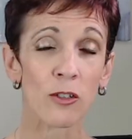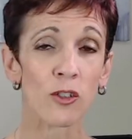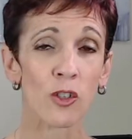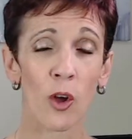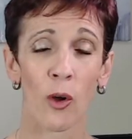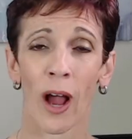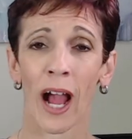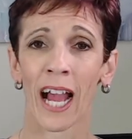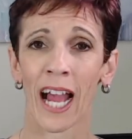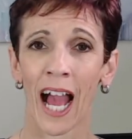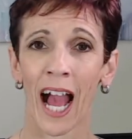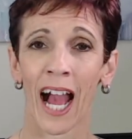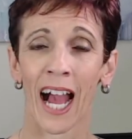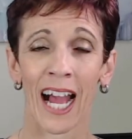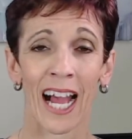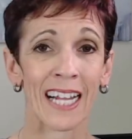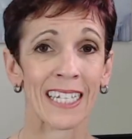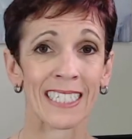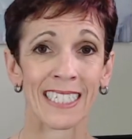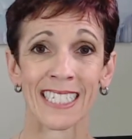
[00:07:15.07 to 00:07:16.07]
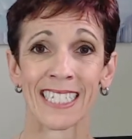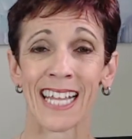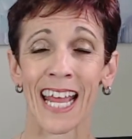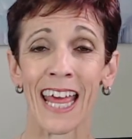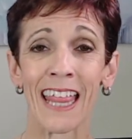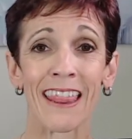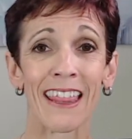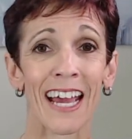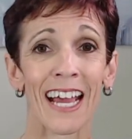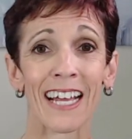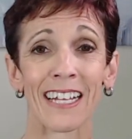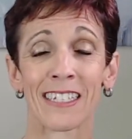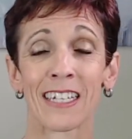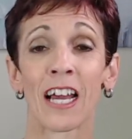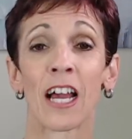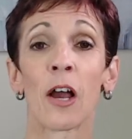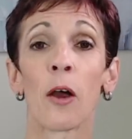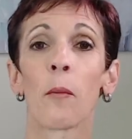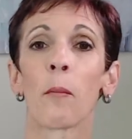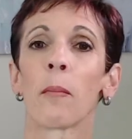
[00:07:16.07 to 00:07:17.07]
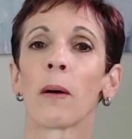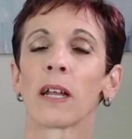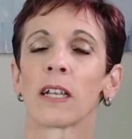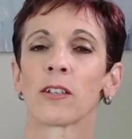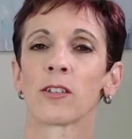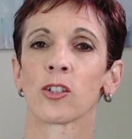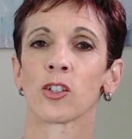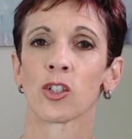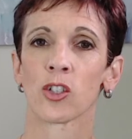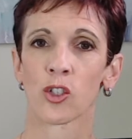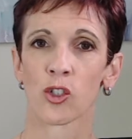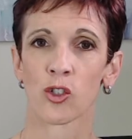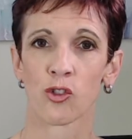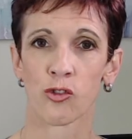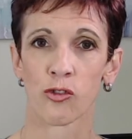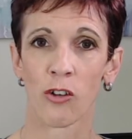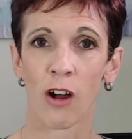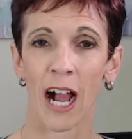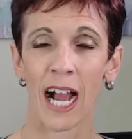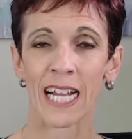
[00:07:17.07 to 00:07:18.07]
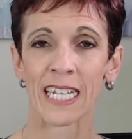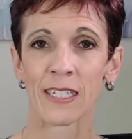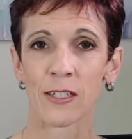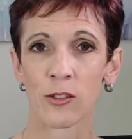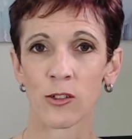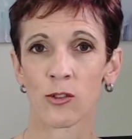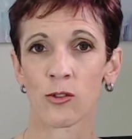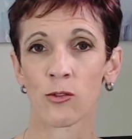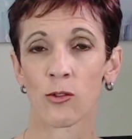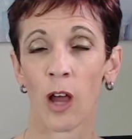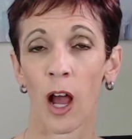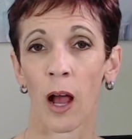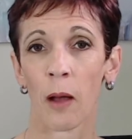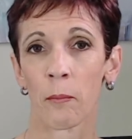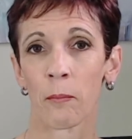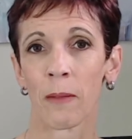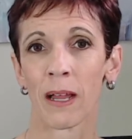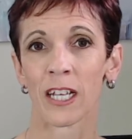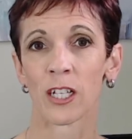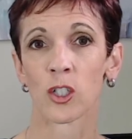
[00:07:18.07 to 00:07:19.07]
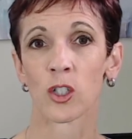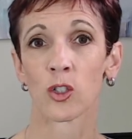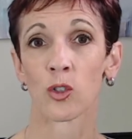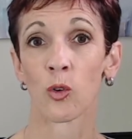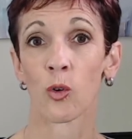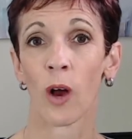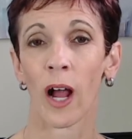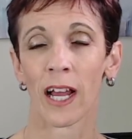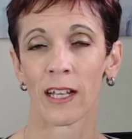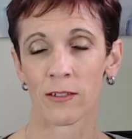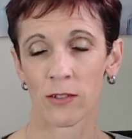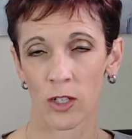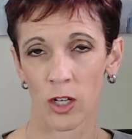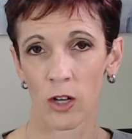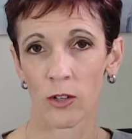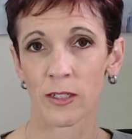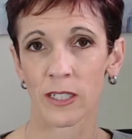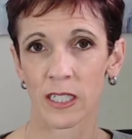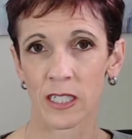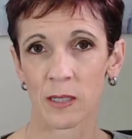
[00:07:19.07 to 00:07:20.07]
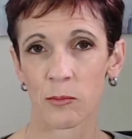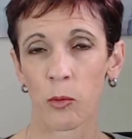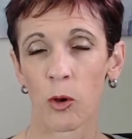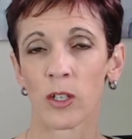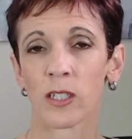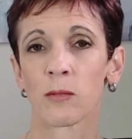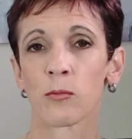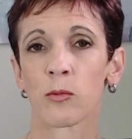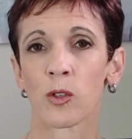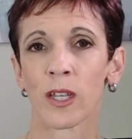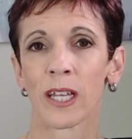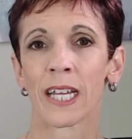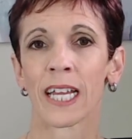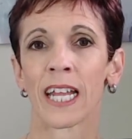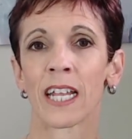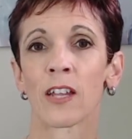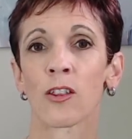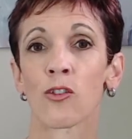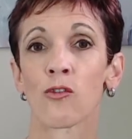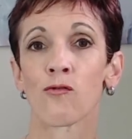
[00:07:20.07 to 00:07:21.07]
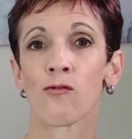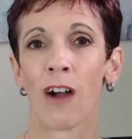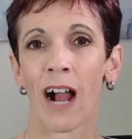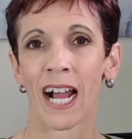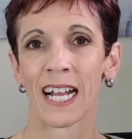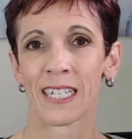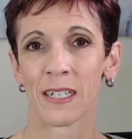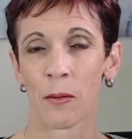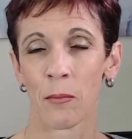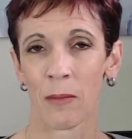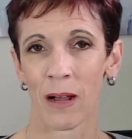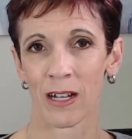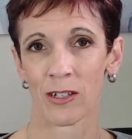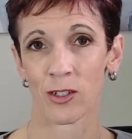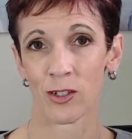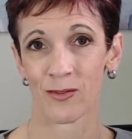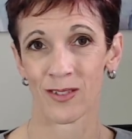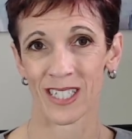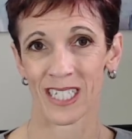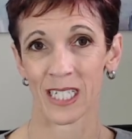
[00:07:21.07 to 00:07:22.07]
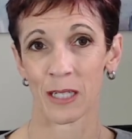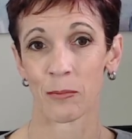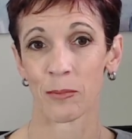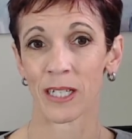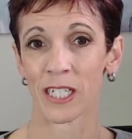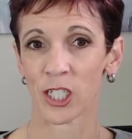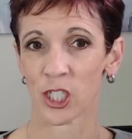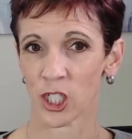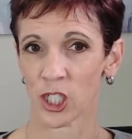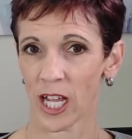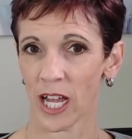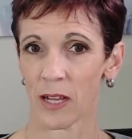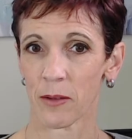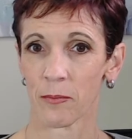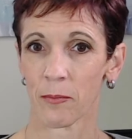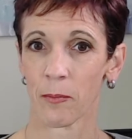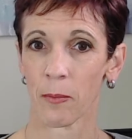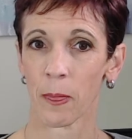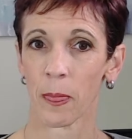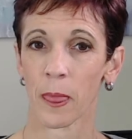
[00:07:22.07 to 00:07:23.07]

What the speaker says: So I understand that, but just try to make sure as close as possible they're getting the right amount of sleep each day.